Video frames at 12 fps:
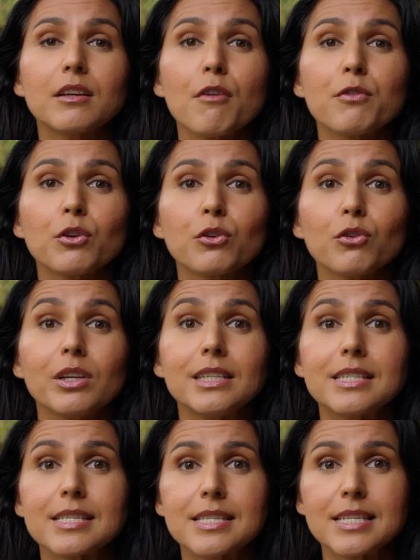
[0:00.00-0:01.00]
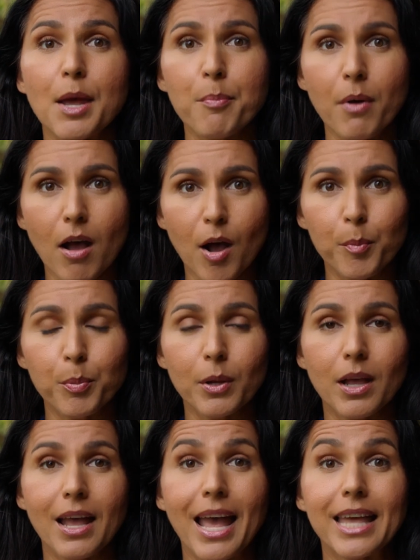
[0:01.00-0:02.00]
Governor Green to step up
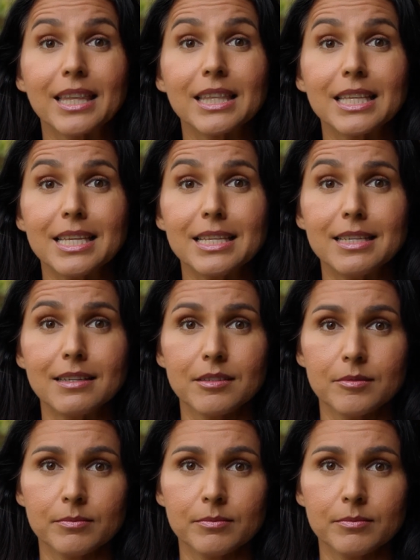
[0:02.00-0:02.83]
and lead.